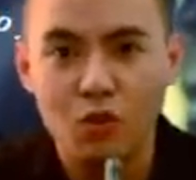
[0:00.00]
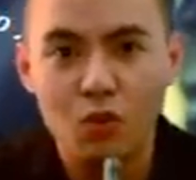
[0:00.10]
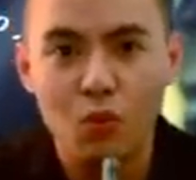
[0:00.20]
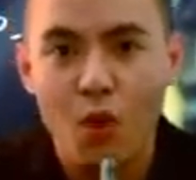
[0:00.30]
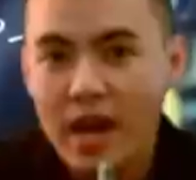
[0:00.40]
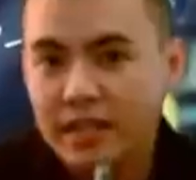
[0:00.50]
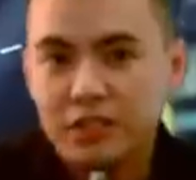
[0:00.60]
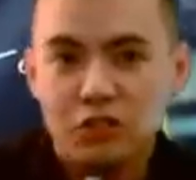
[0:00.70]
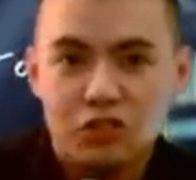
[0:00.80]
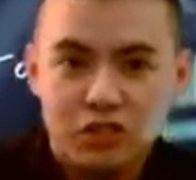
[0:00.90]
who
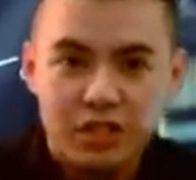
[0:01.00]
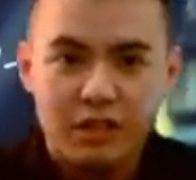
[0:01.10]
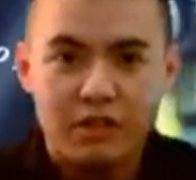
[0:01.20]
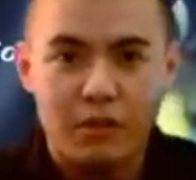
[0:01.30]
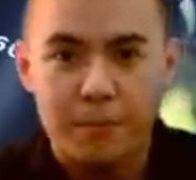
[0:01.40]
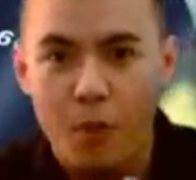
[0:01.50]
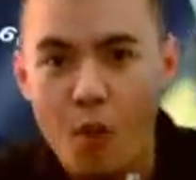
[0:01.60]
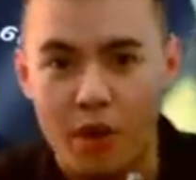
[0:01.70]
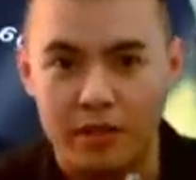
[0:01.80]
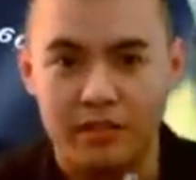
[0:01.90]
wanted to see the
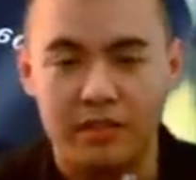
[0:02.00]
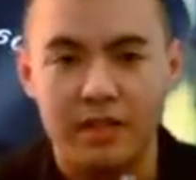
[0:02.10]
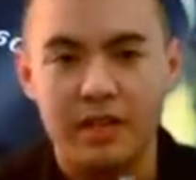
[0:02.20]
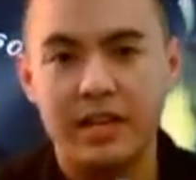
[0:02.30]
reports